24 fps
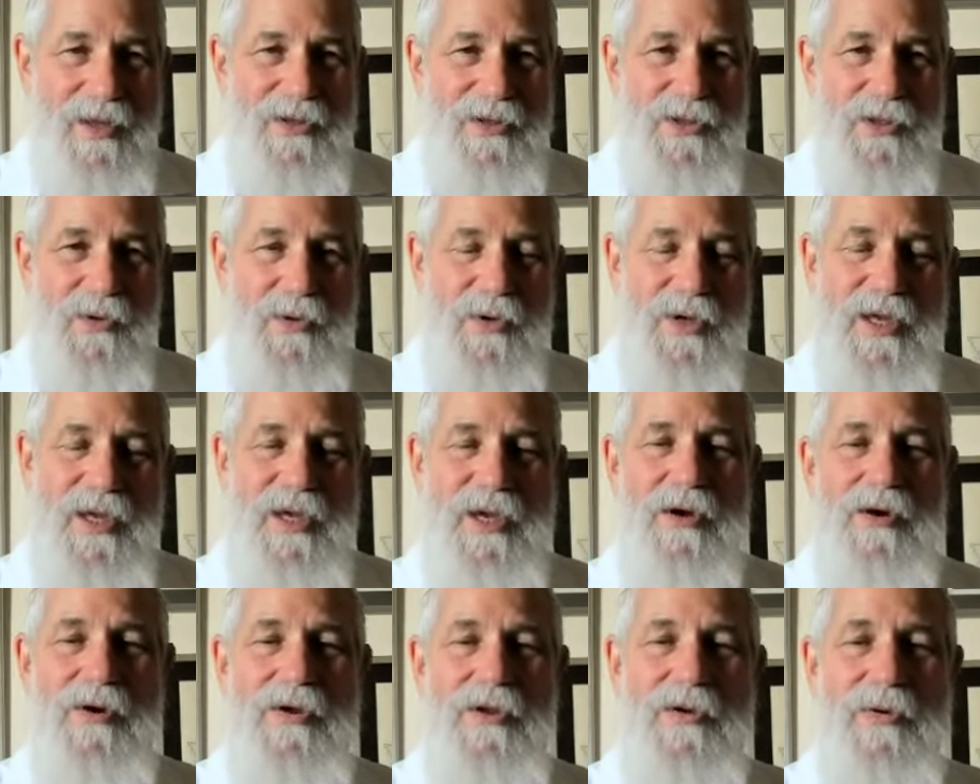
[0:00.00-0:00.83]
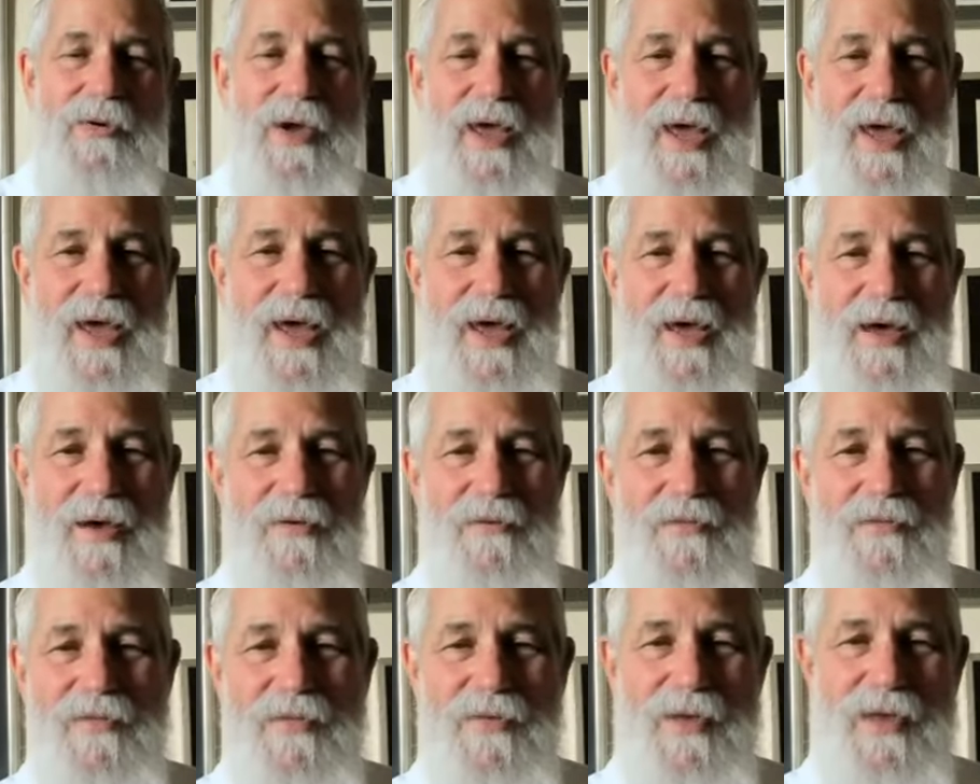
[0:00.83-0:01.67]
So here you
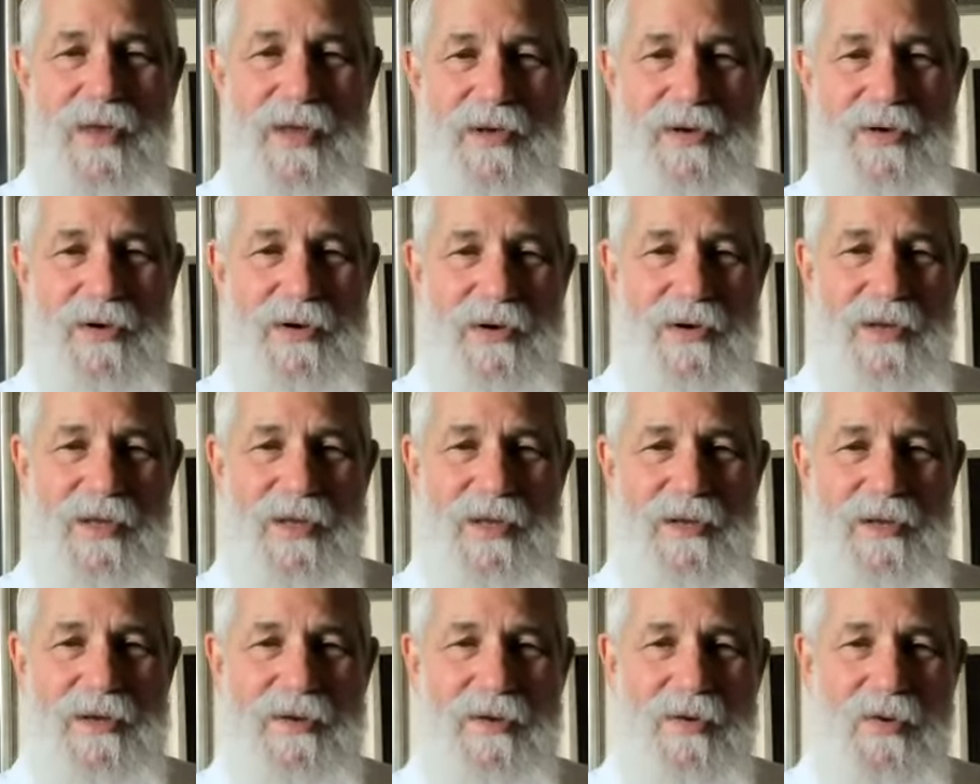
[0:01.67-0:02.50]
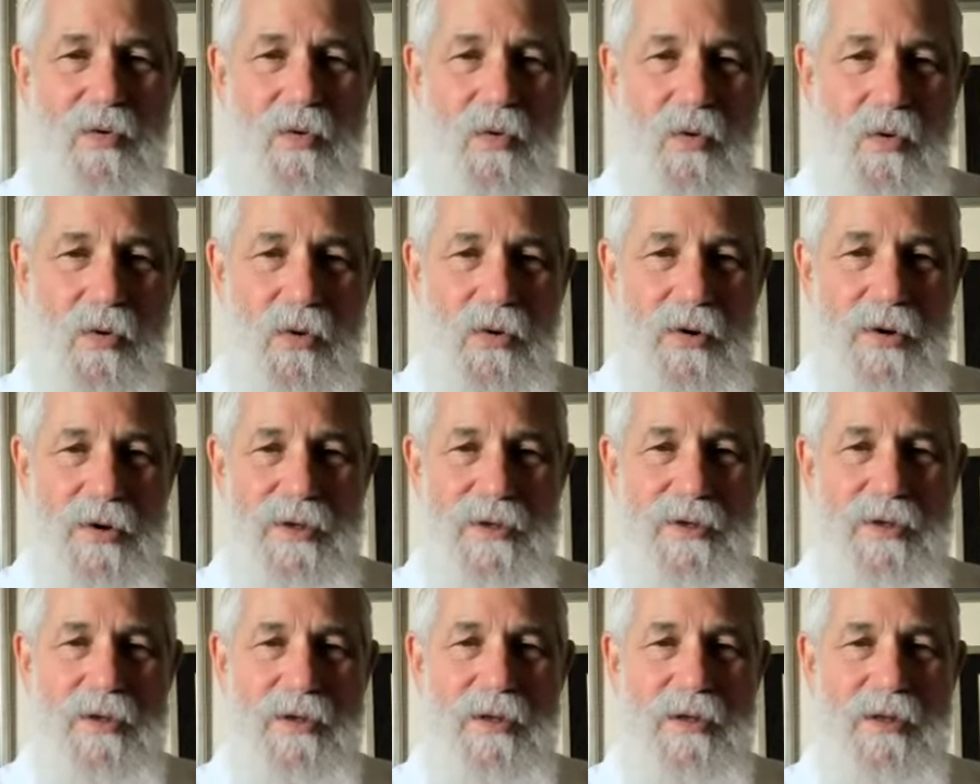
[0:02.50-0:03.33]
have in
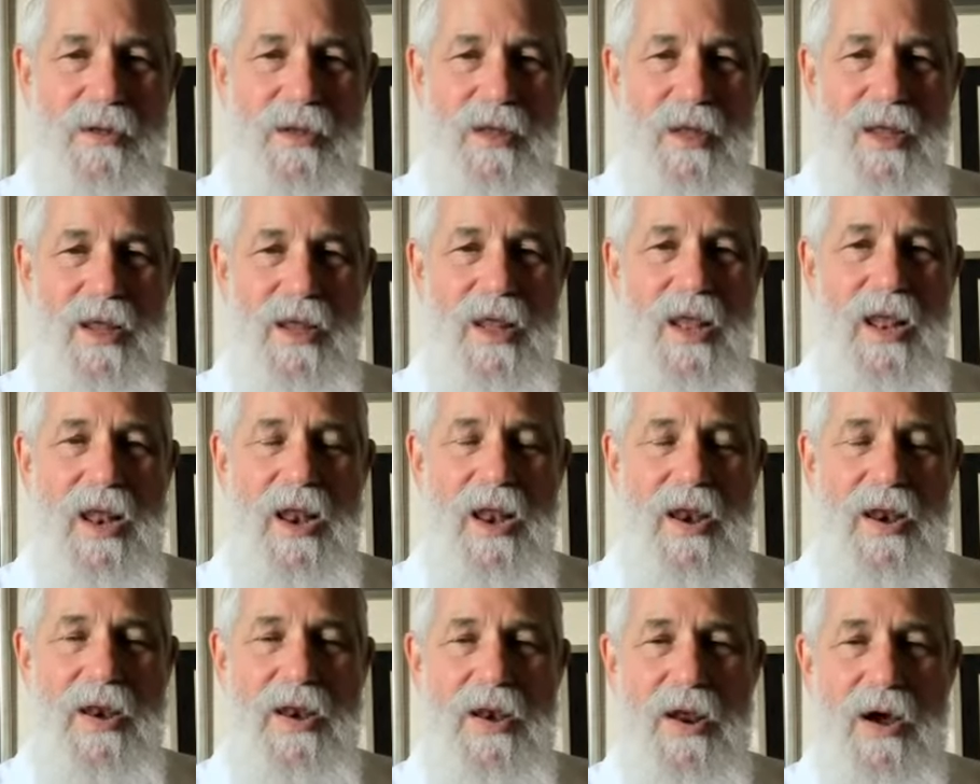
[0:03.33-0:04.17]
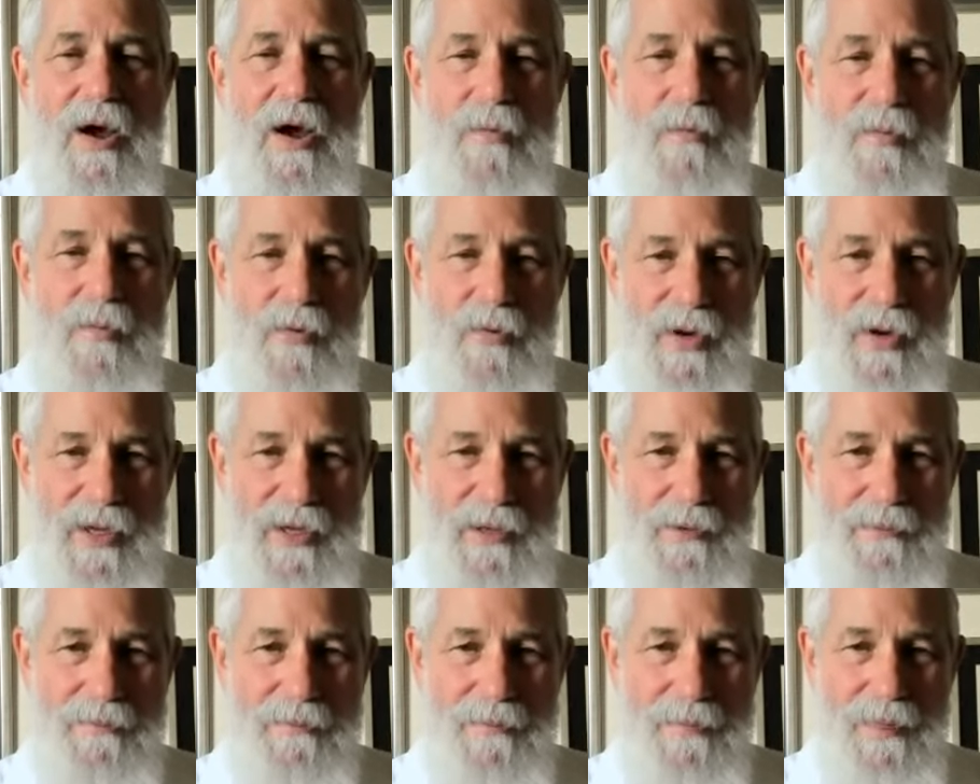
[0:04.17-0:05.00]
ordinal
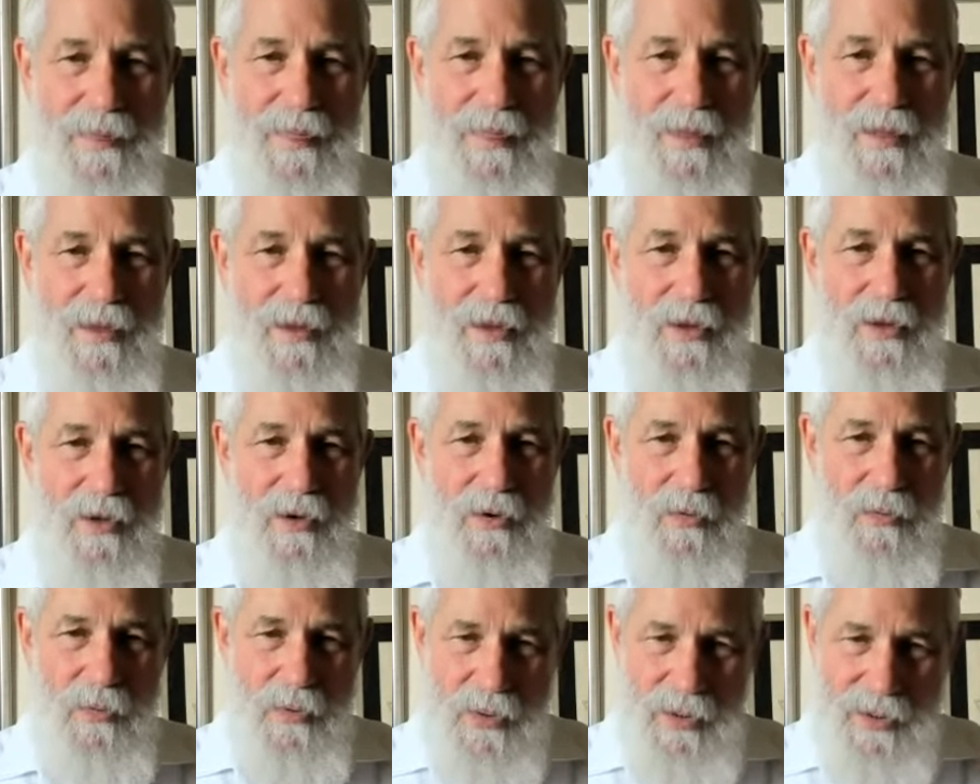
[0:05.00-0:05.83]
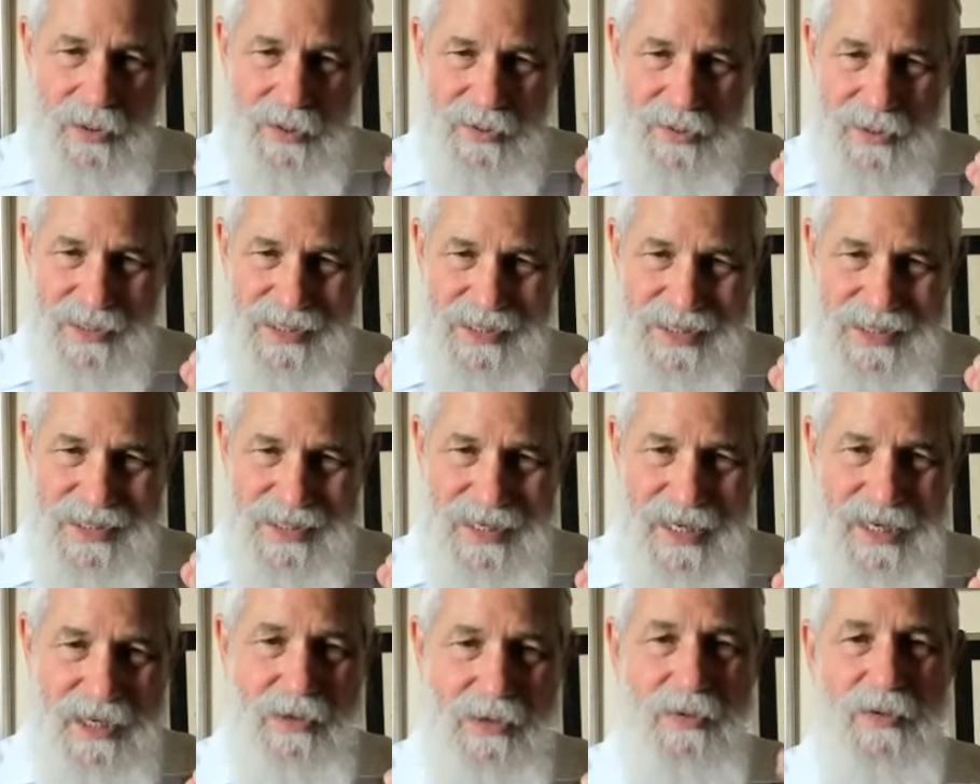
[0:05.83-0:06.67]
numbering really the
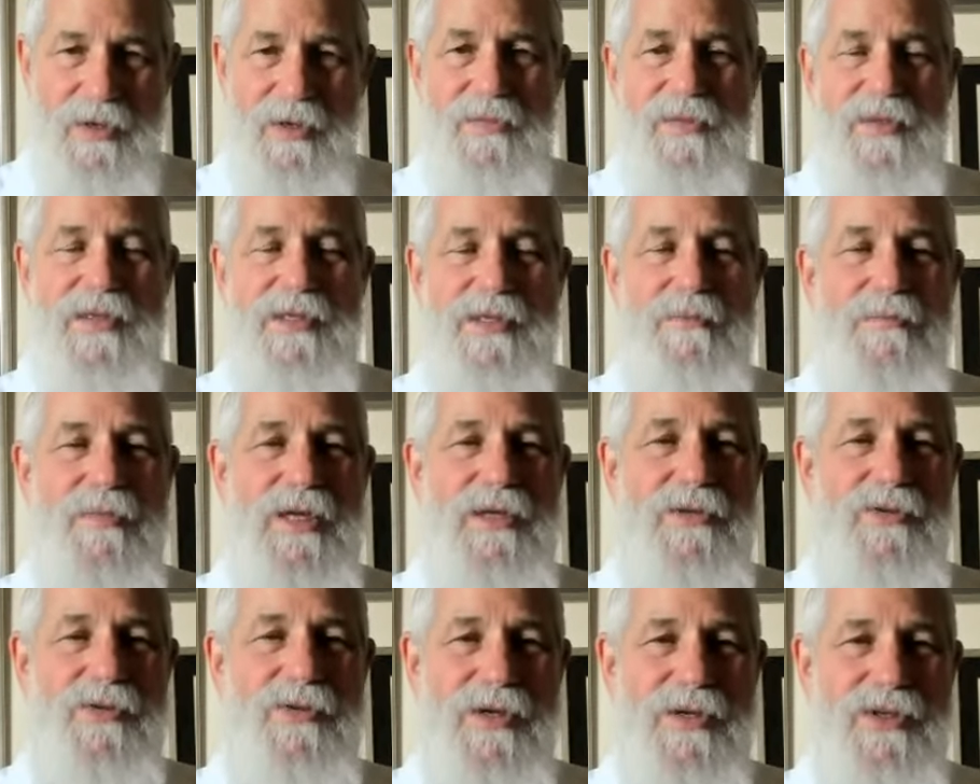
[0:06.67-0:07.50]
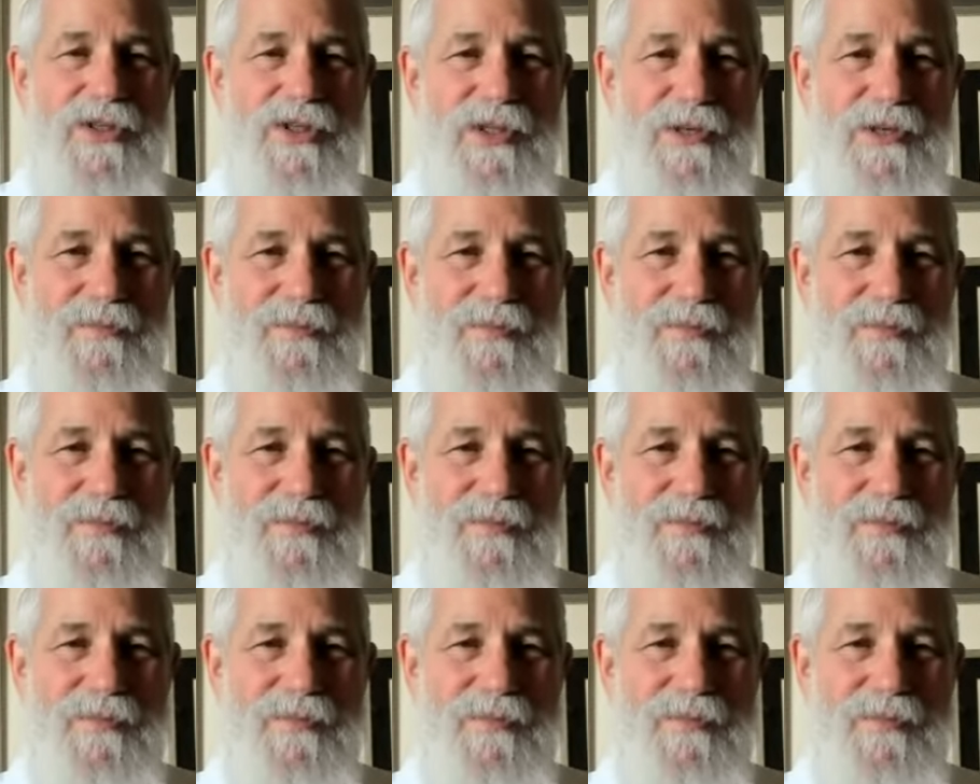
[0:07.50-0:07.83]
secret of this midrash,